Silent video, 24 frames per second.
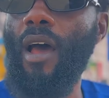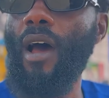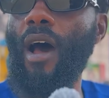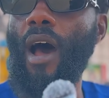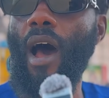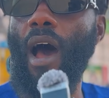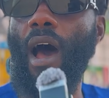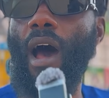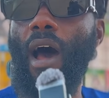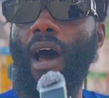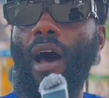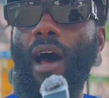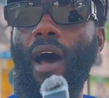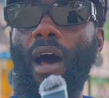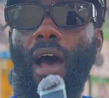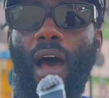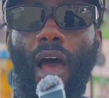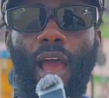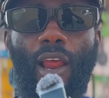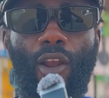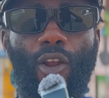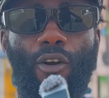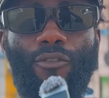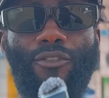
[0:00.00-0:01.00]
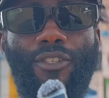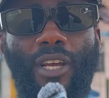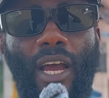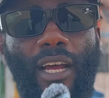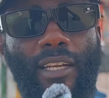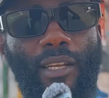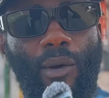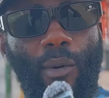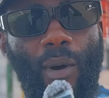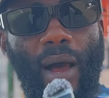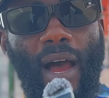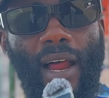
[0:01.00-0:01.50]
I love
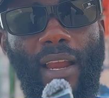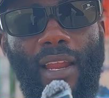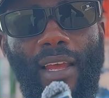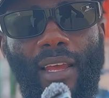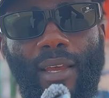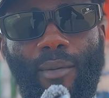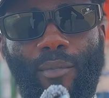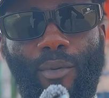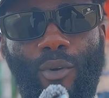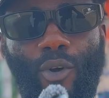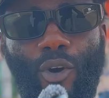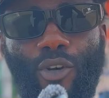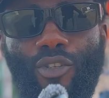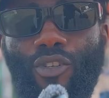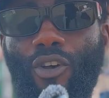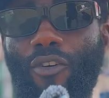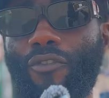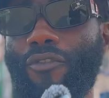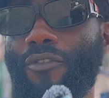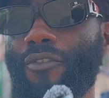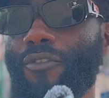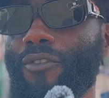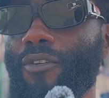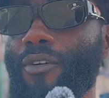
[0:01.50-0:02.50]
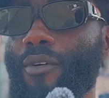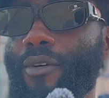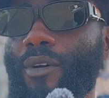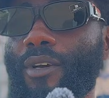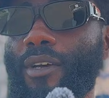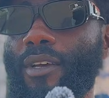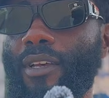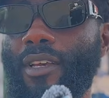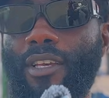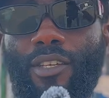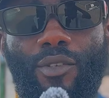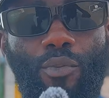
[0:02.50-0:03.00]
Shatta Wale because of
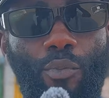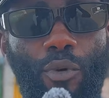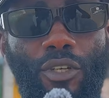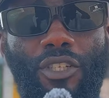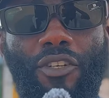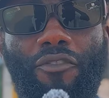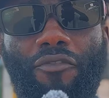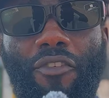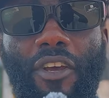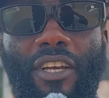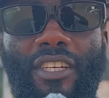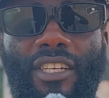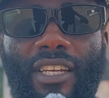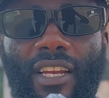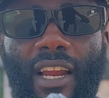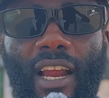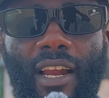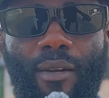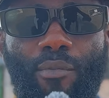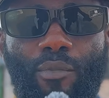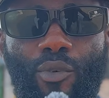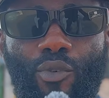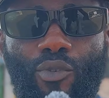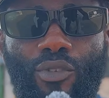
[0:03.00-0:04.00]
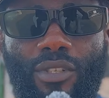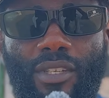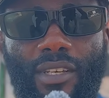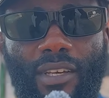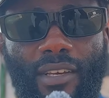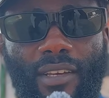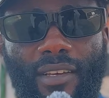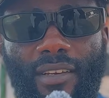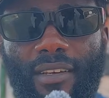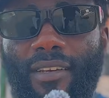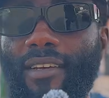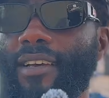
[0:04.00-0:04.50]
his motivational music.
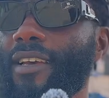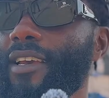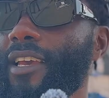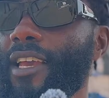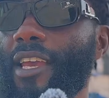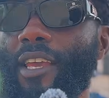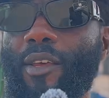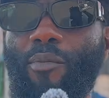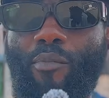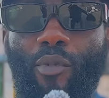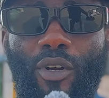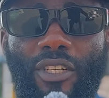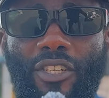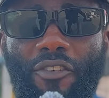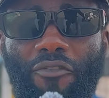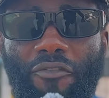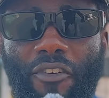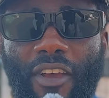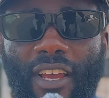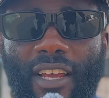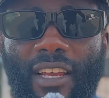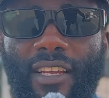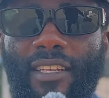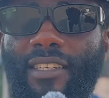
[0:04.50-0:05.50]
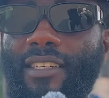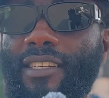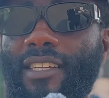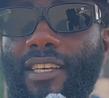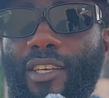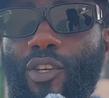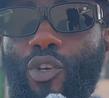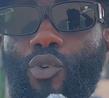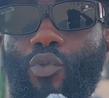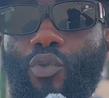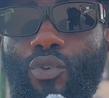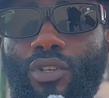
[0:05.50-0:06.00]
He motivates the
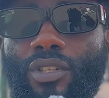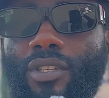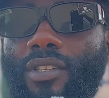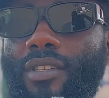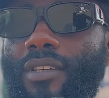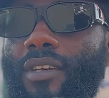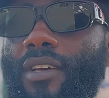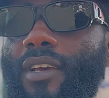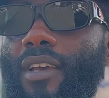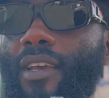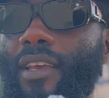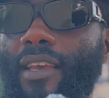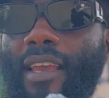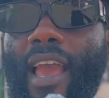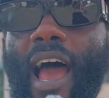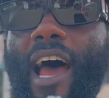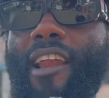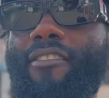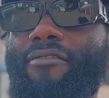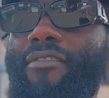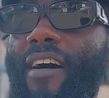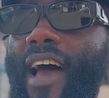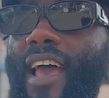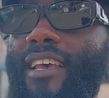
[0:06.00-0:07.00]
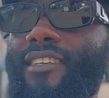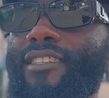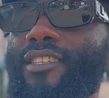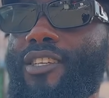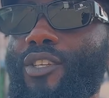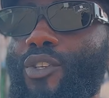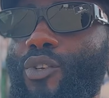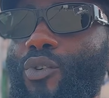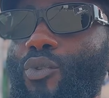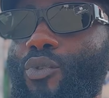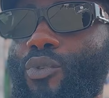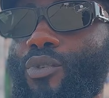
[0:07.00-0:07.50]
youth. He advises the
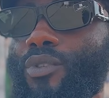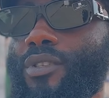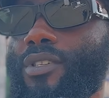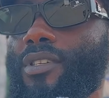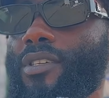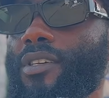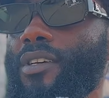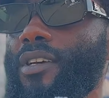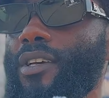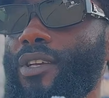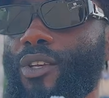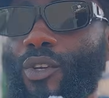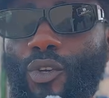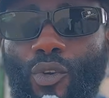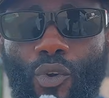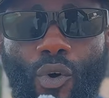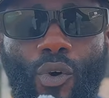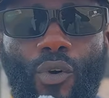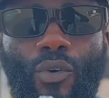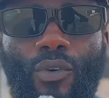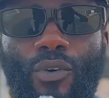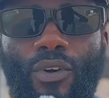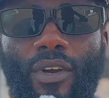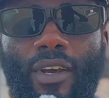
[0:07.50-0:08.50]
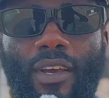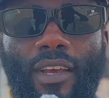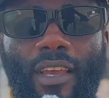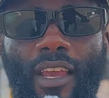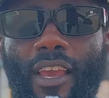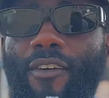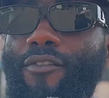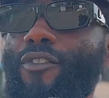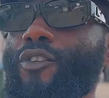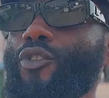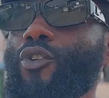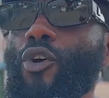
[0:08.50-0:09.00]
youth, you know.
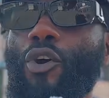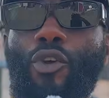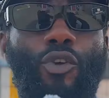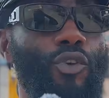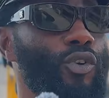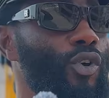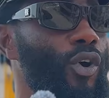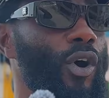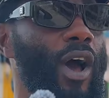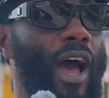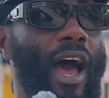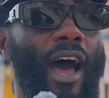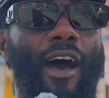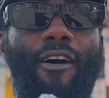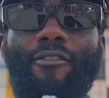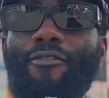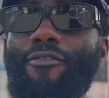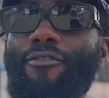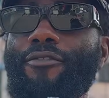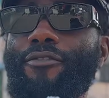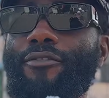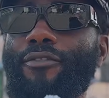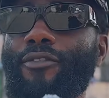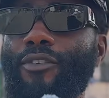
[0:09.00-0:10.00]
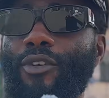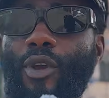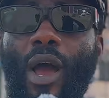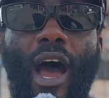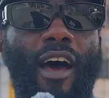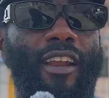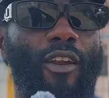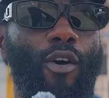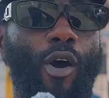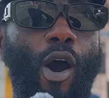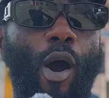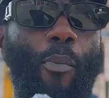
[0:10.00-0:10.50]
Even though you
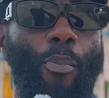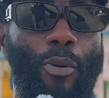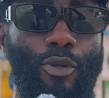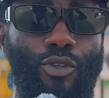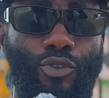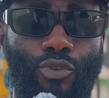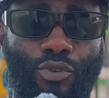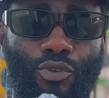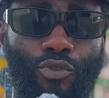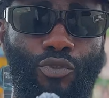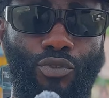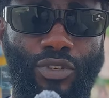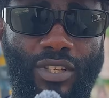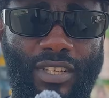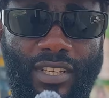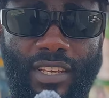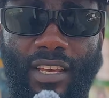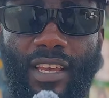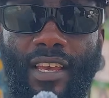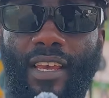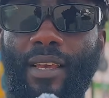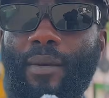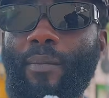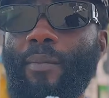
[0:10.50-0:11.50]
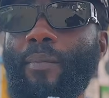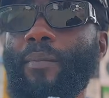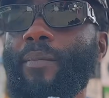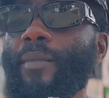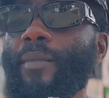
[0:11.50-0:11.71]
are not opportune to see him,